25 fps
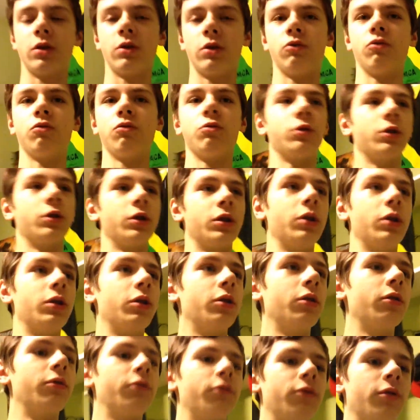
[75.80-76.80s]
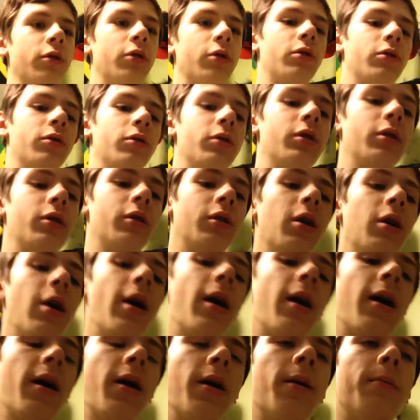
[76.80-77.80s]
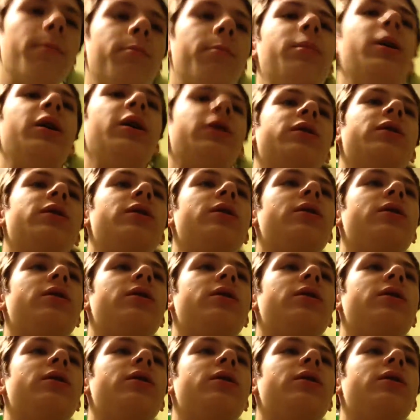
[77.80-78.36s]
is really good for all the bassy